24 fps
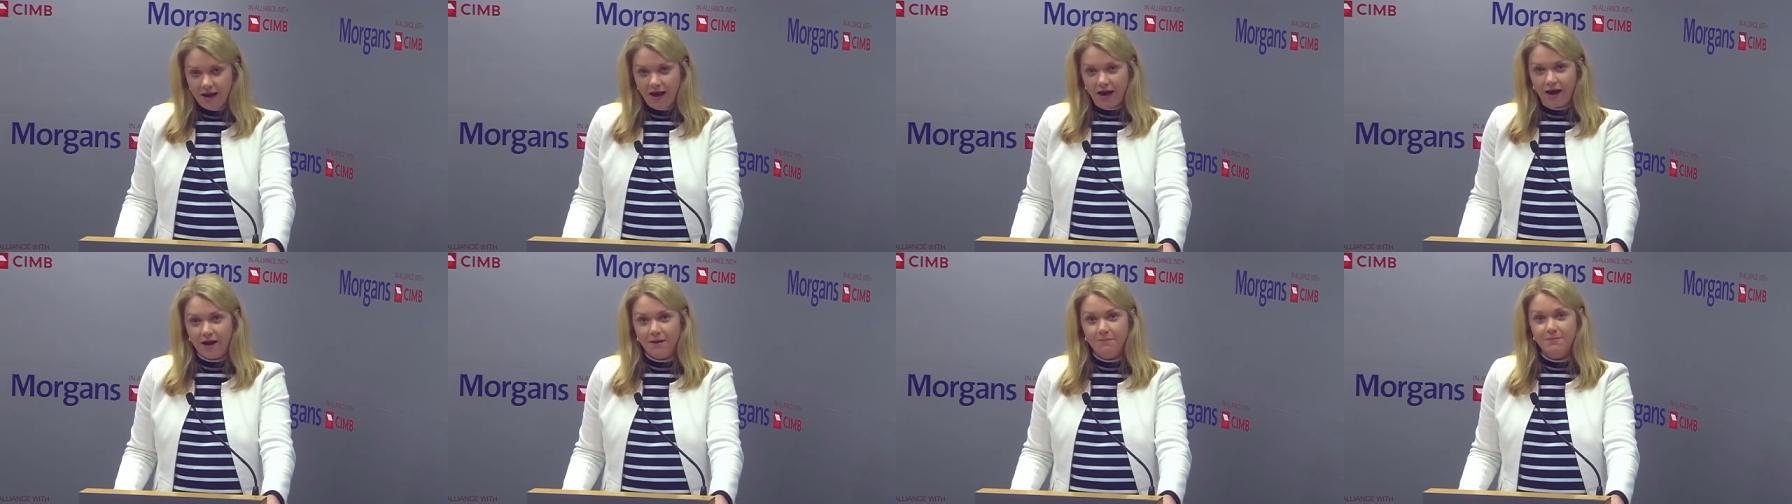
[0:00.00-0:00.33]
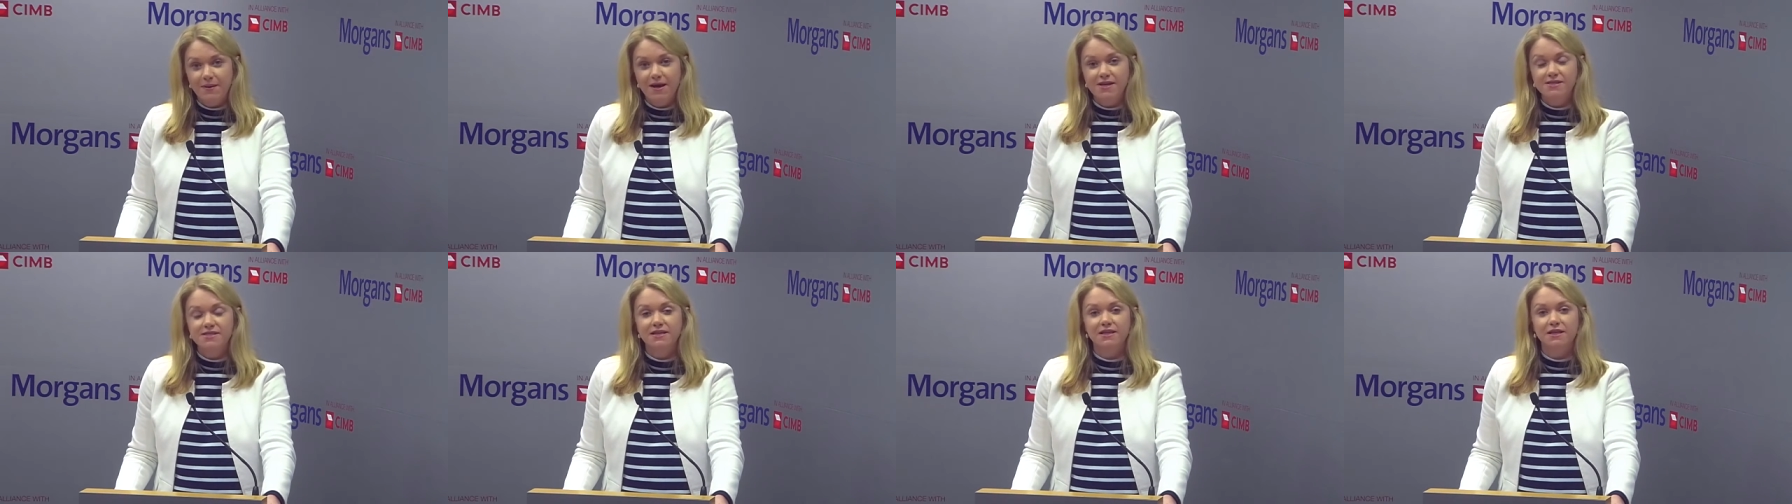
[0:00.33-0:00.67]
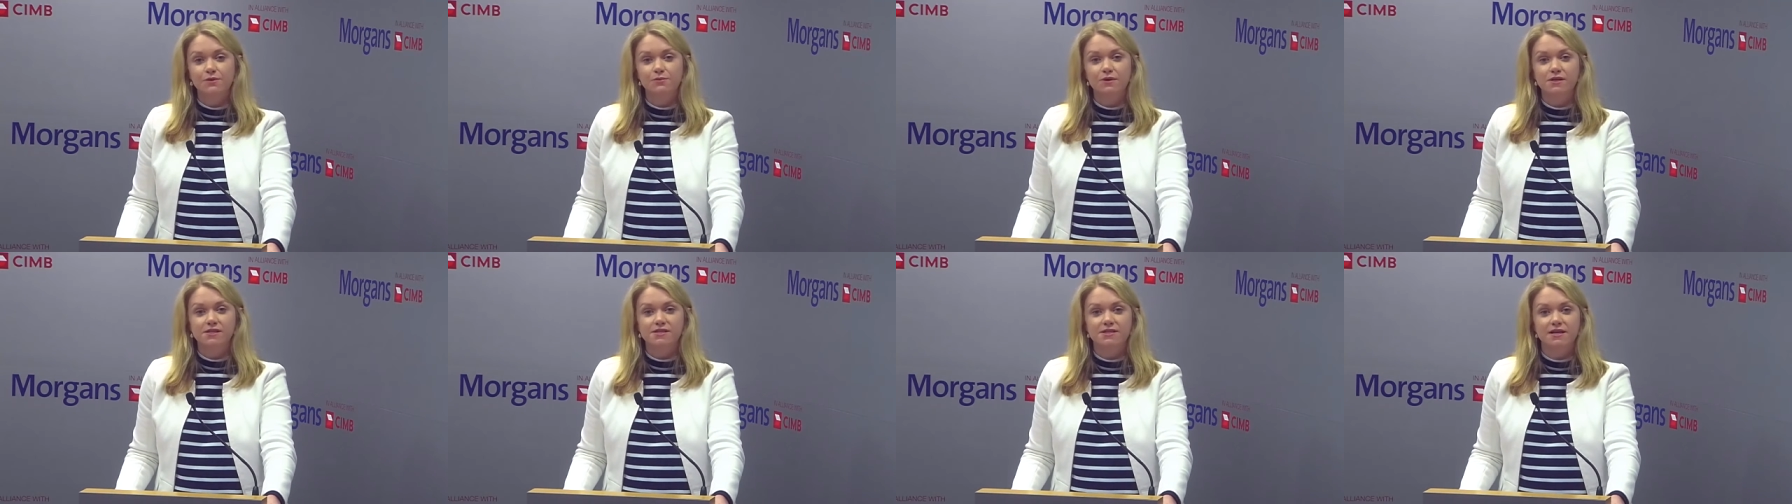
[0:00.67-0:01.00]
Um,
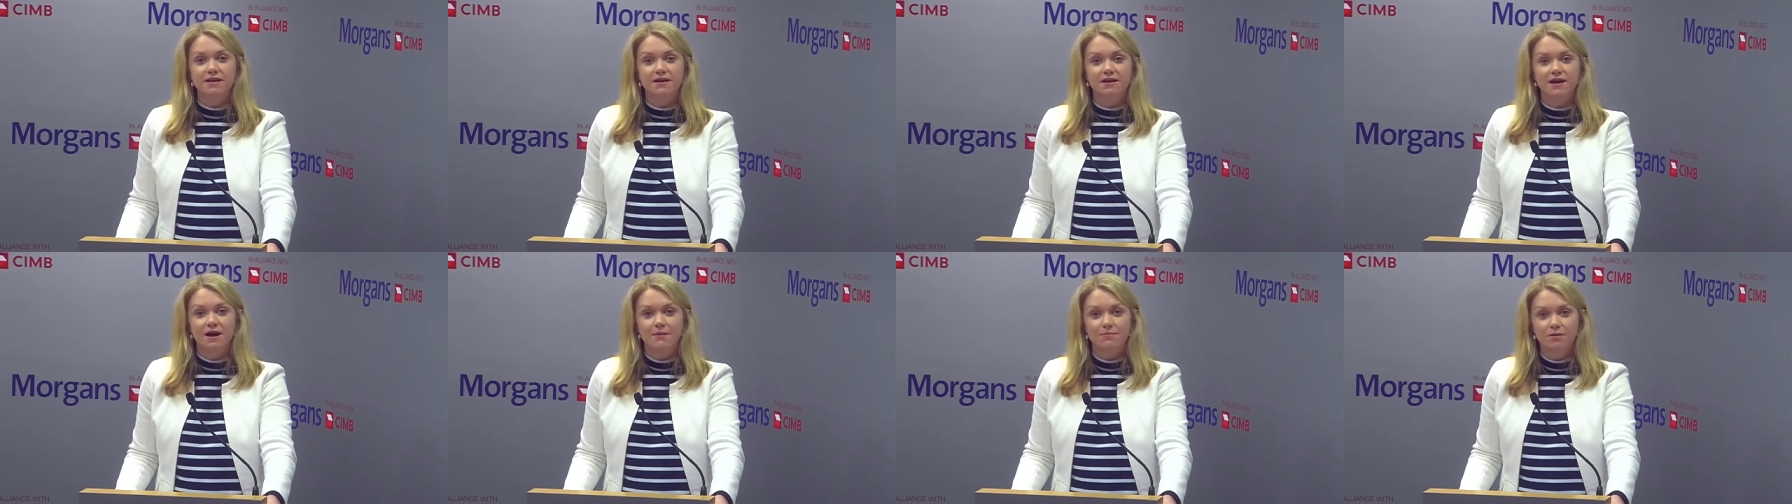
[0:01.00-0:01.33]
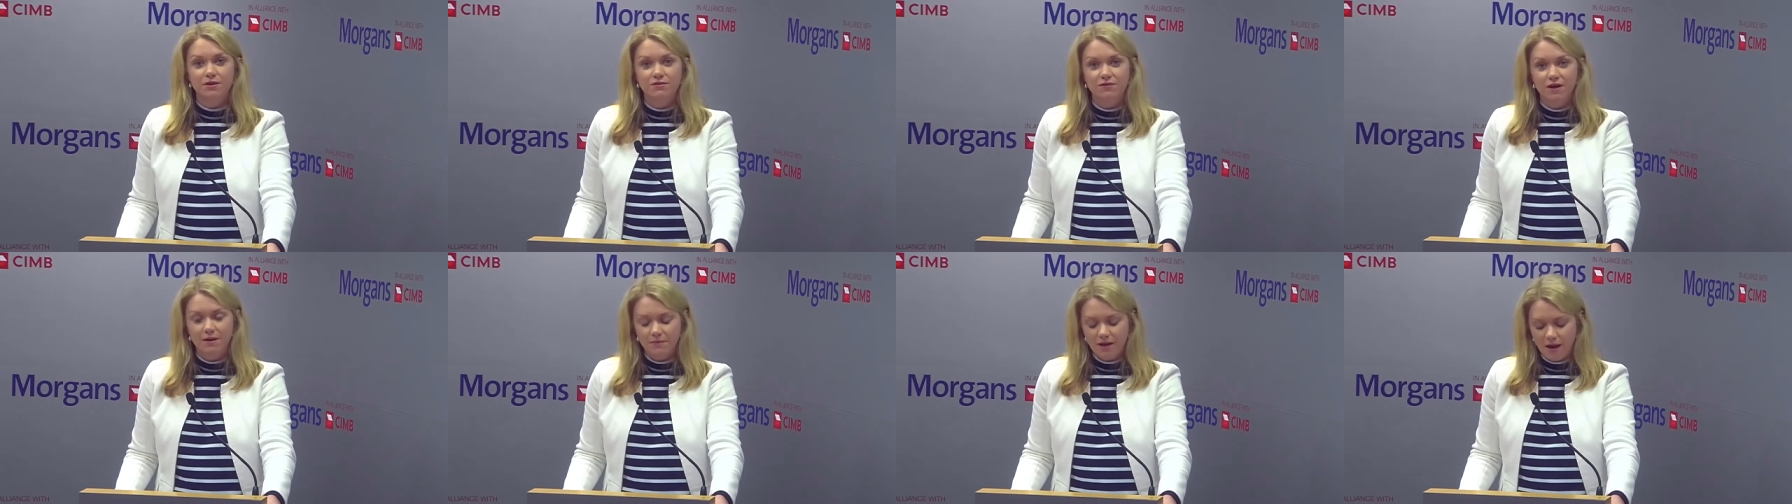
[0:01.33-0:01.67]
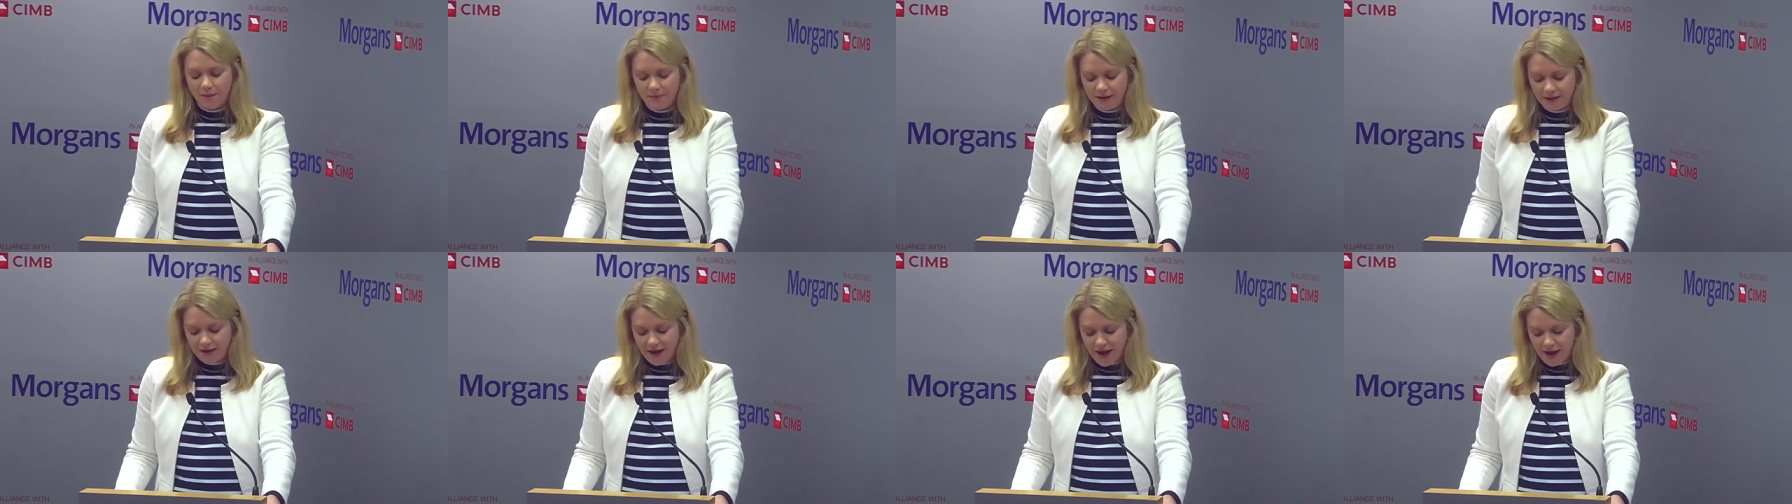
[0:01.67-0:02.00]
basically, we see a couple of
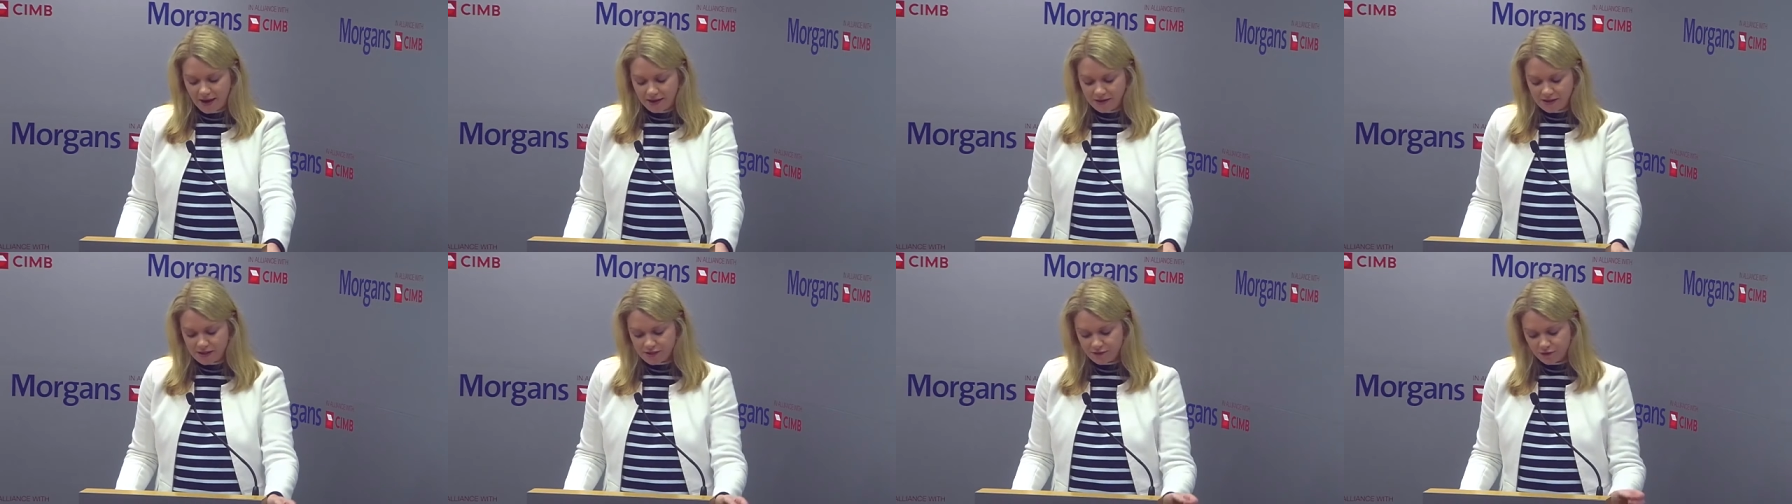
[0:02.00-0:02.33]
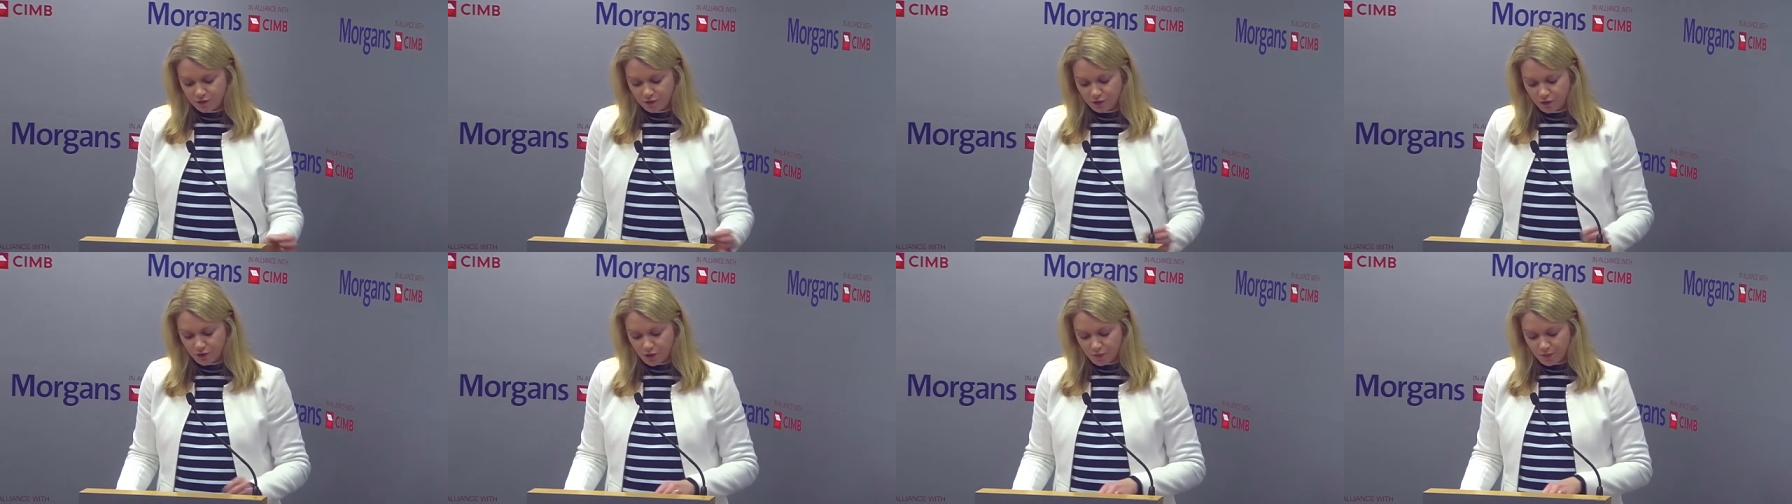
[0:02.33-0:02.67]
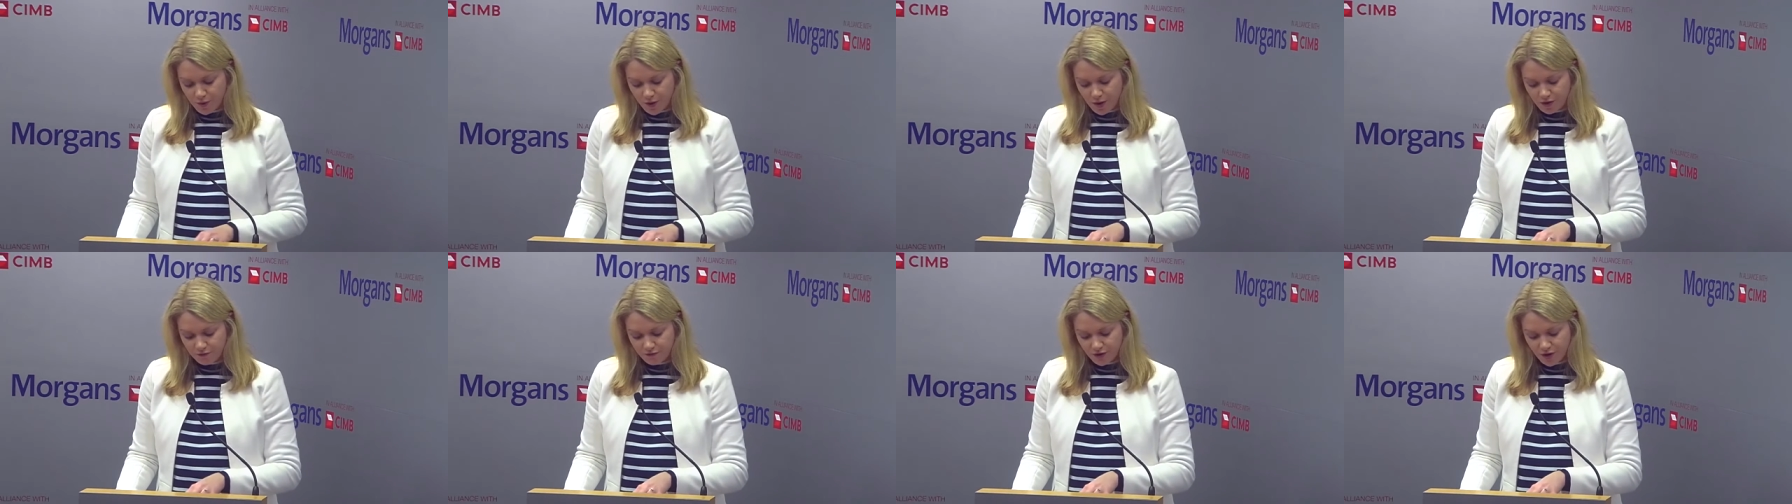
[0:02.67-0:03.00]
upcoming catalysts for
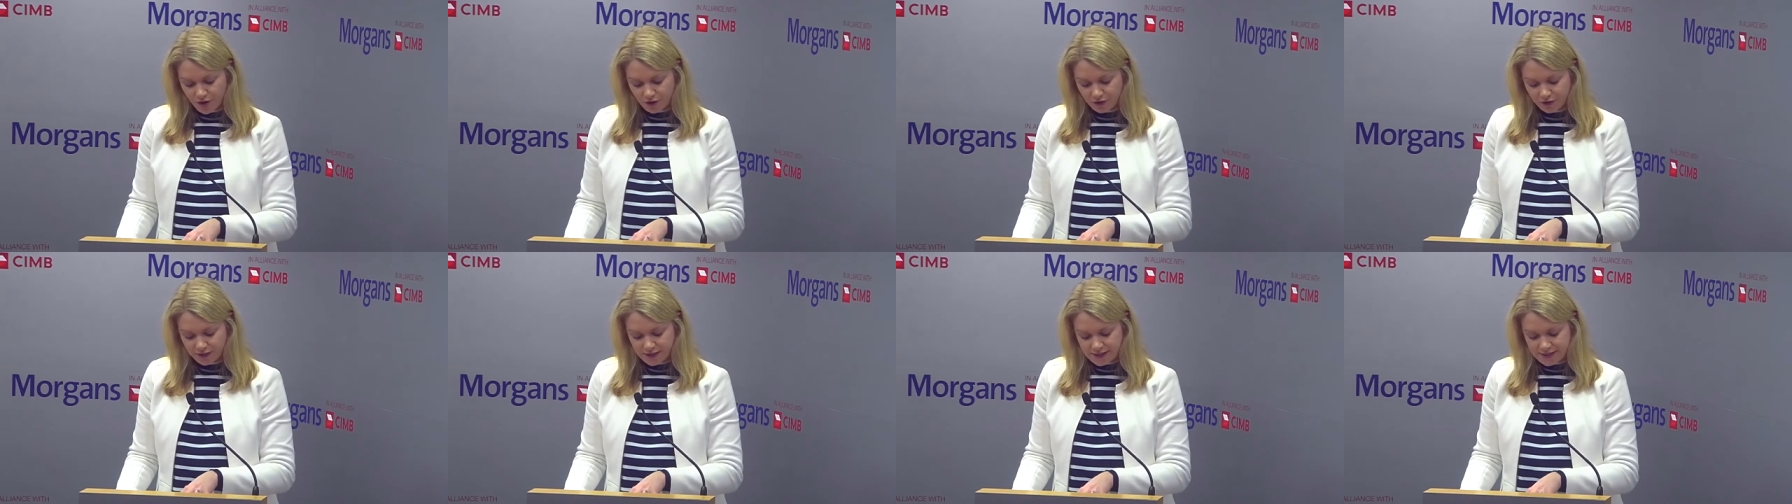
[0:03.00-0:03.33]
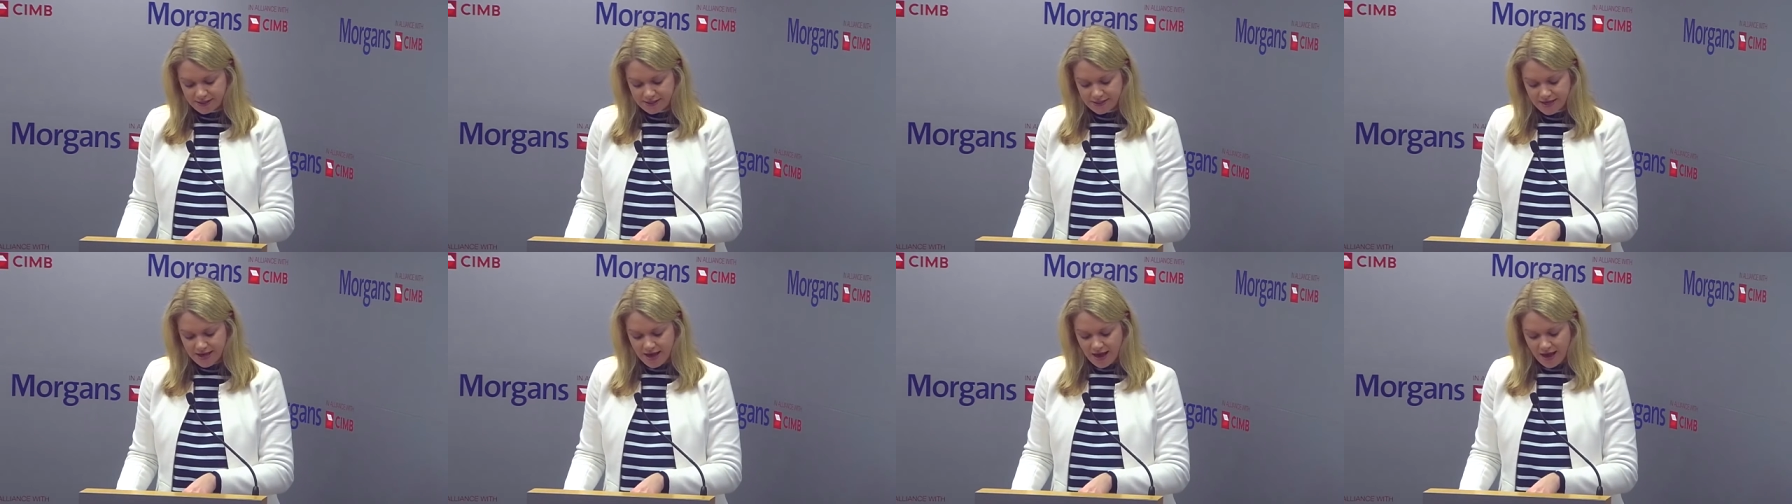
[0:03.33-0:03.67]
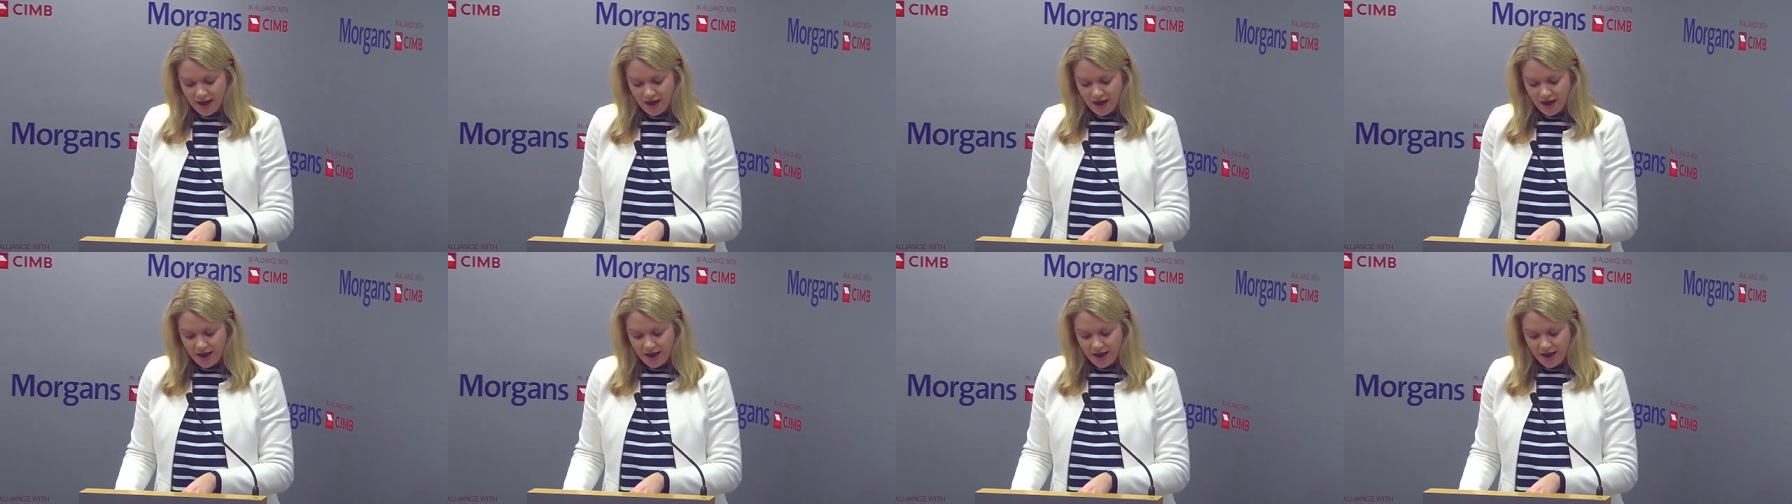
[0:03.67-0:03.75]
automotive holdings.